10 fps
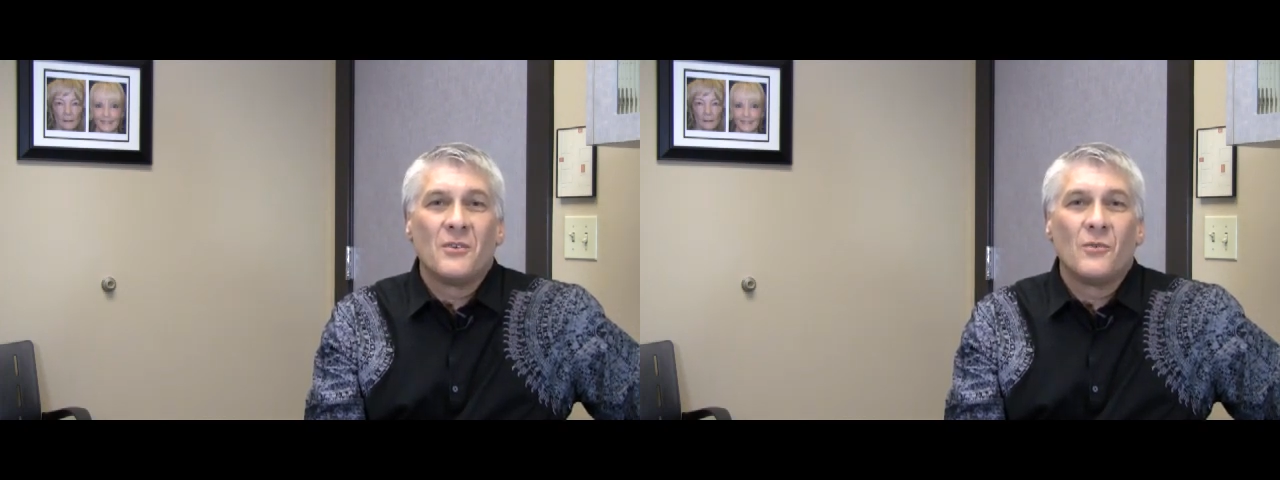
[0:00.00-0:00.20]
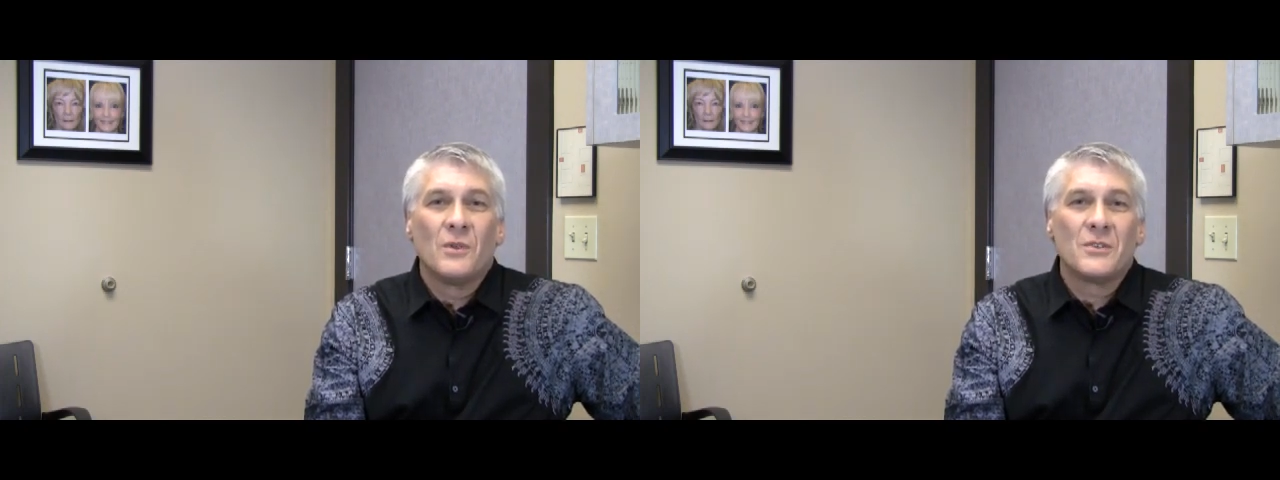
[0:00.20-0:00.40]

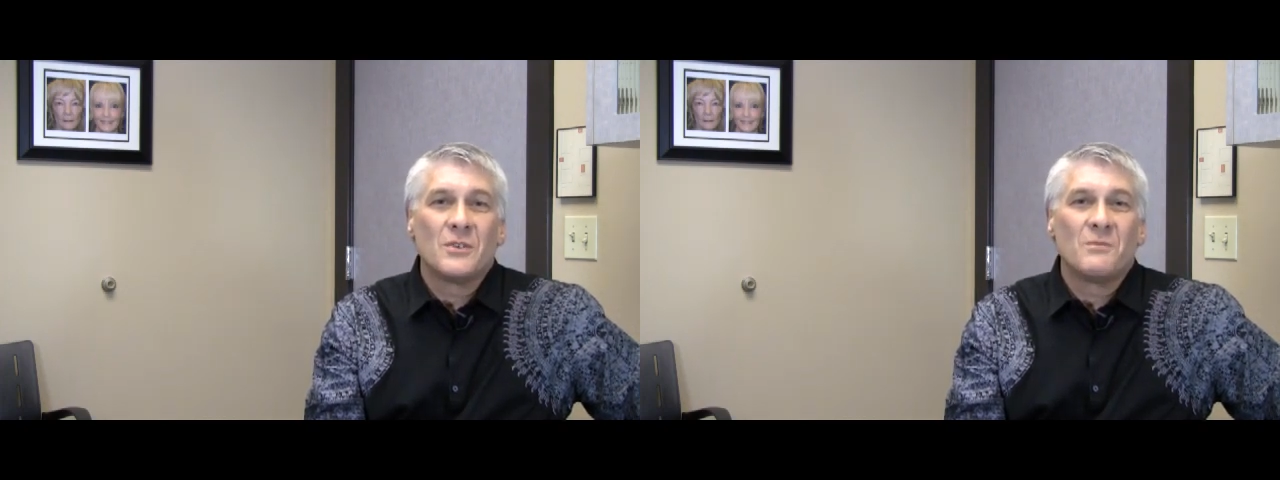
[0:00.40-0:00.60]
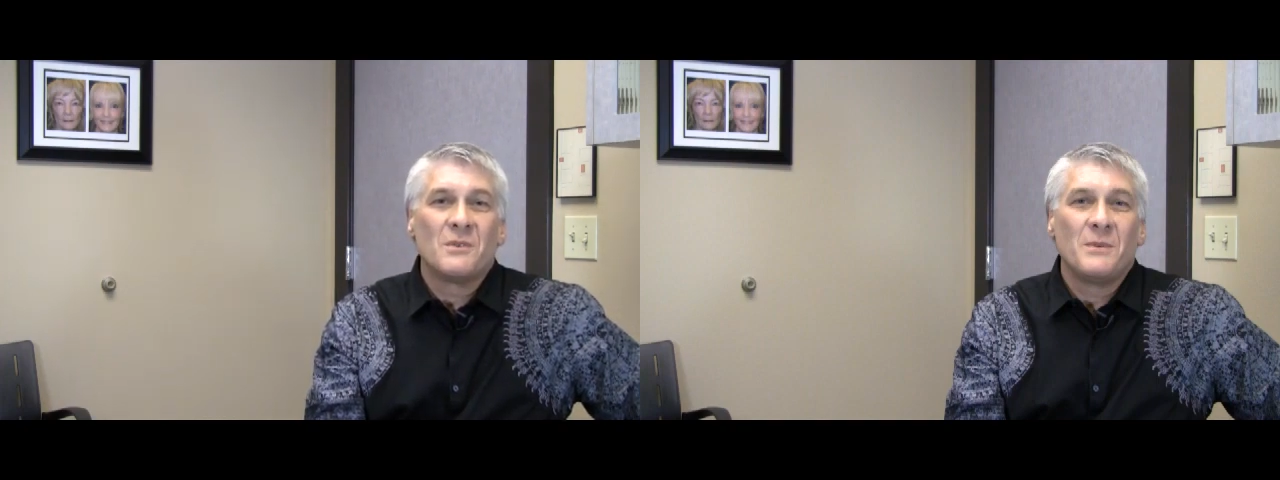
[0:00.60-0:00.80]
we'll
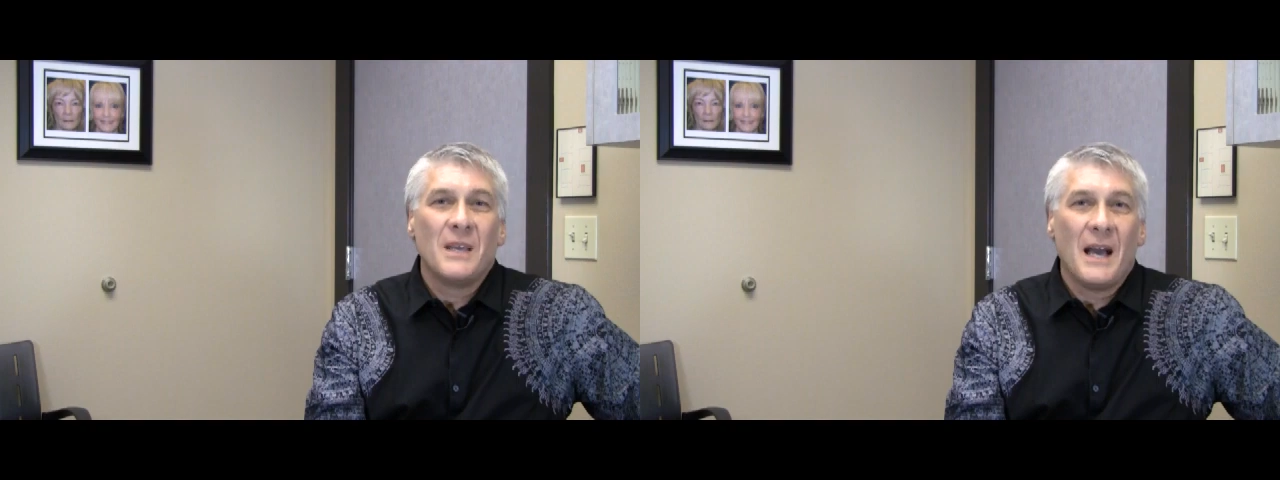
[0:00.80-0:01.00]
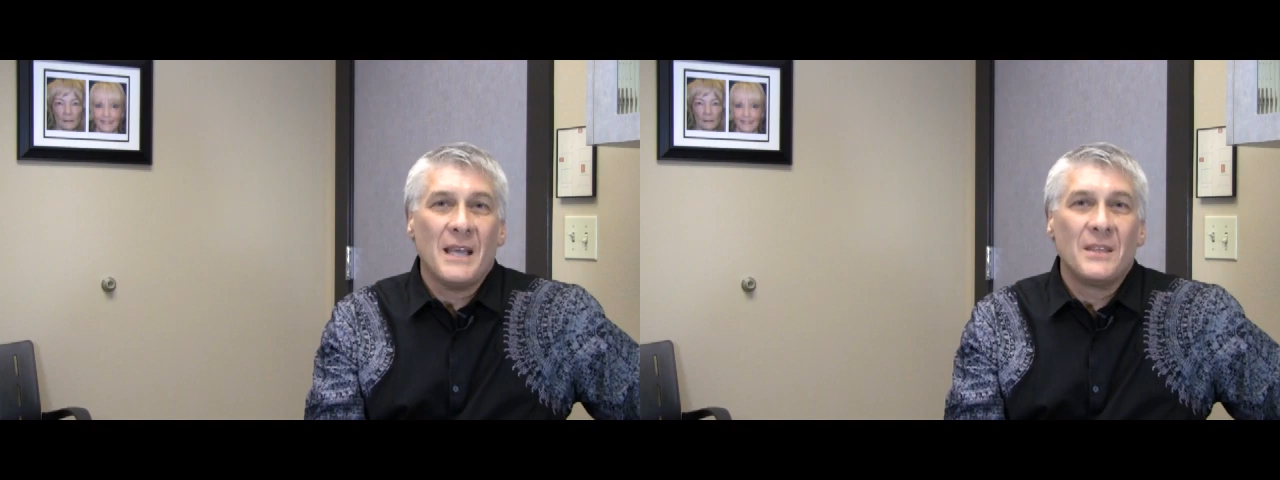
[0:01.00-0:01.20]
assume to be
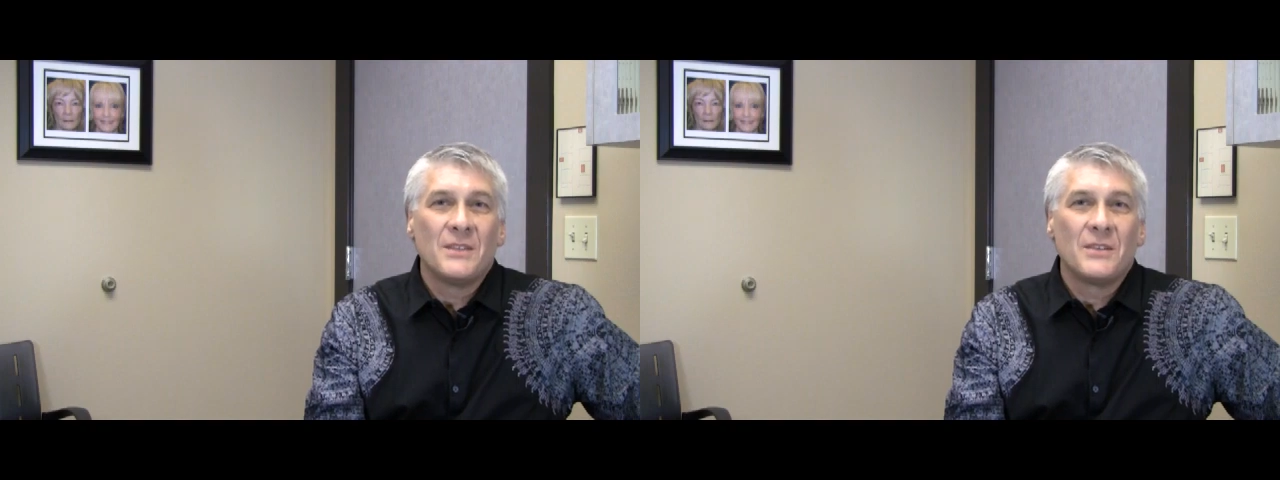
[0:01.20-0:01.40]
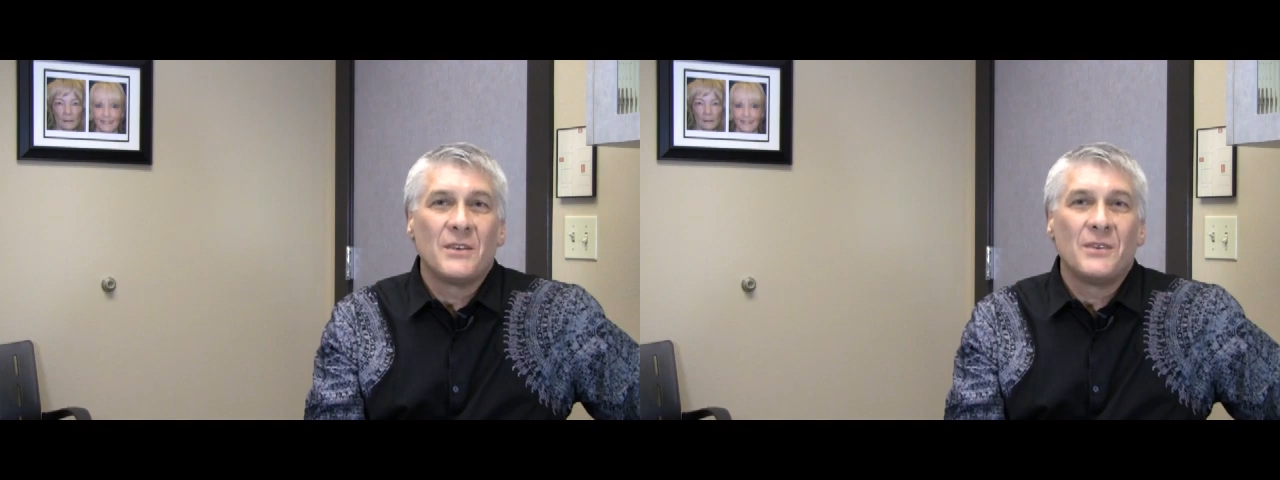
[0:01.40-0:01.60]
eyelid
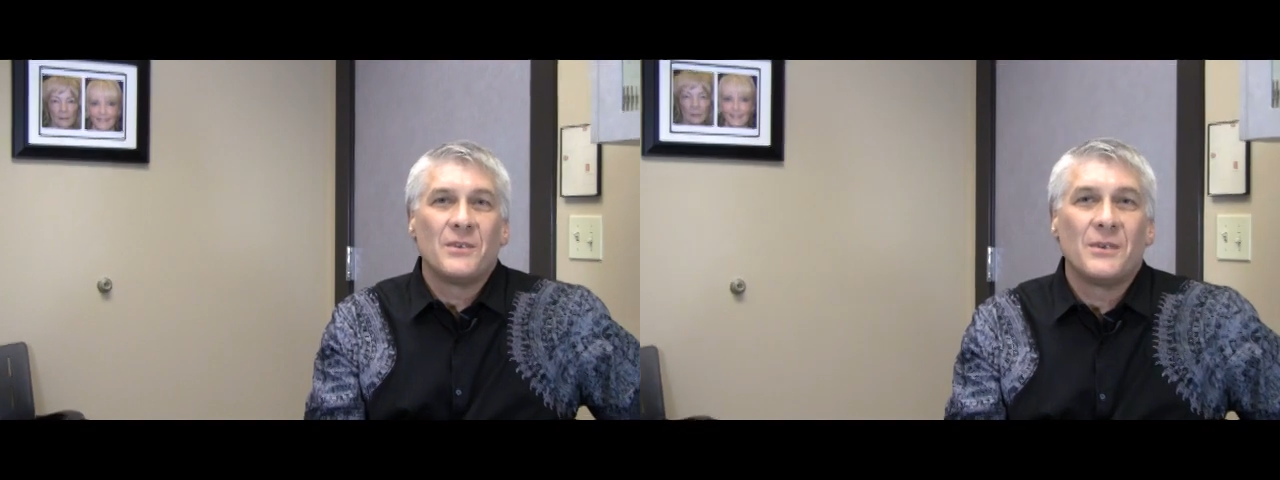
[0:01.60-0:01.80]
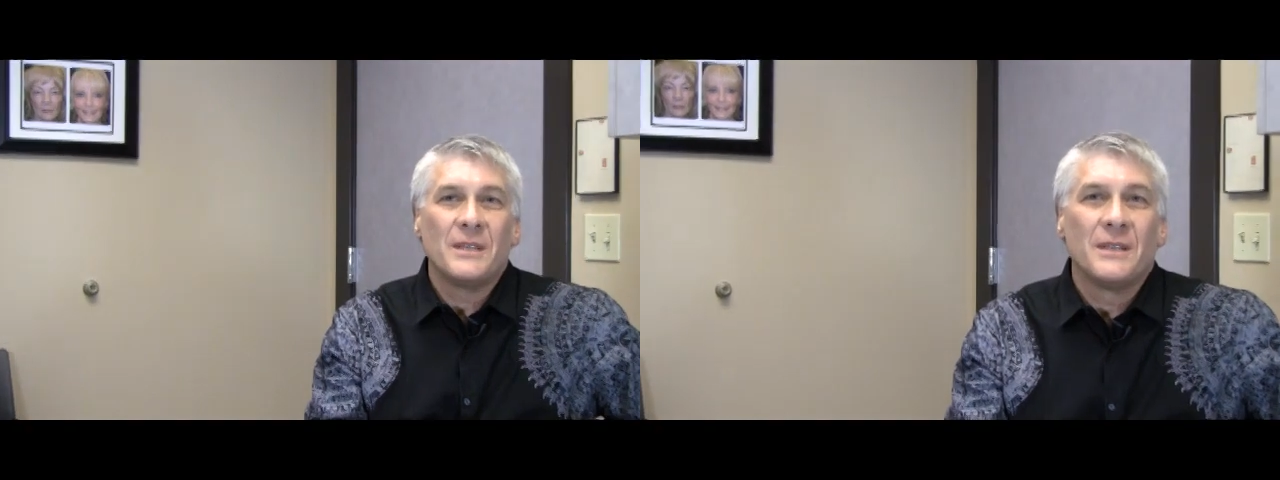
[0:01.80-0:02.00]

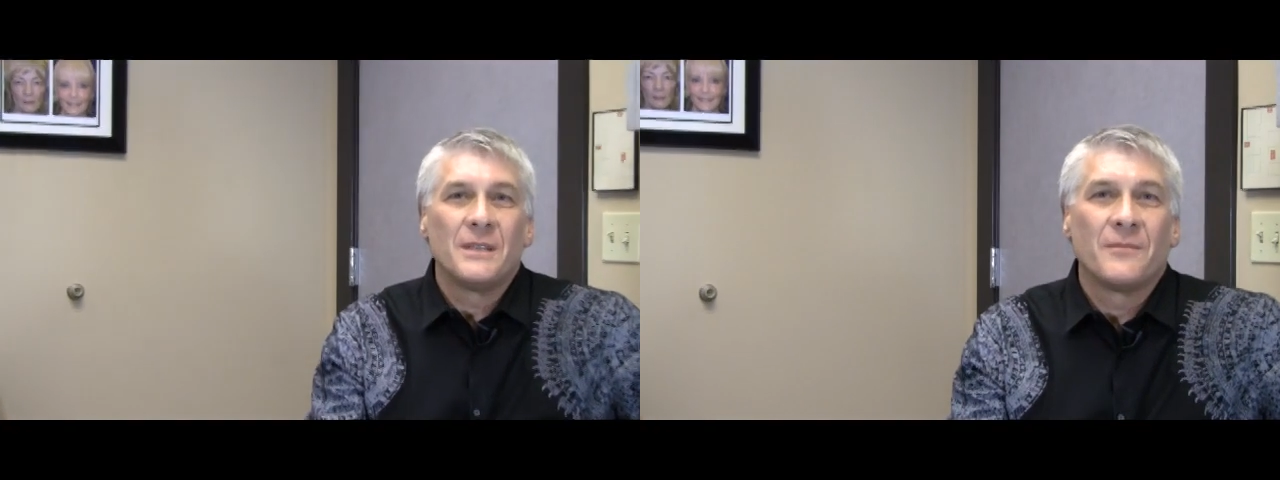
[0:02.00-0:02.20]
surgery.